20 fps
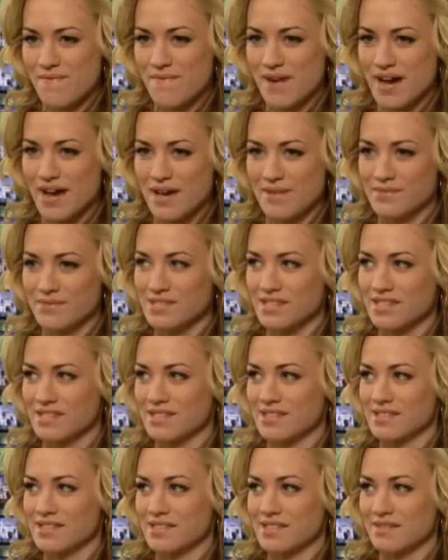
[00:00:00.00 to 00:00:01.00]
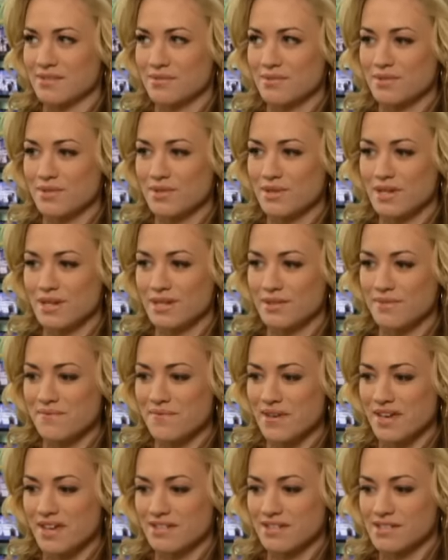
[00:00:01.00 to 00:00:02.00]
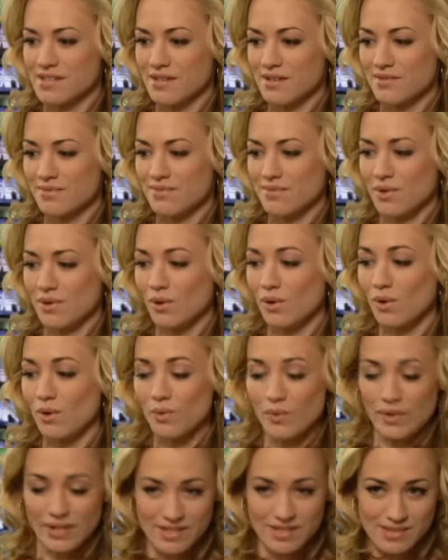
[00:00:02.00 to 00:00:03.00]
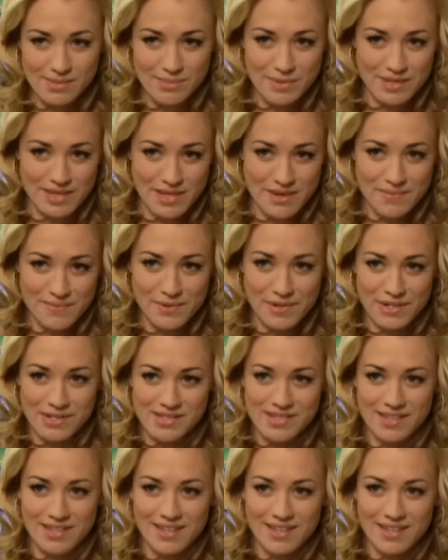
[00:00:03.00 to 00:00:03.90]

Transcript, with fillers: five seasons and and the fans have always been there for us,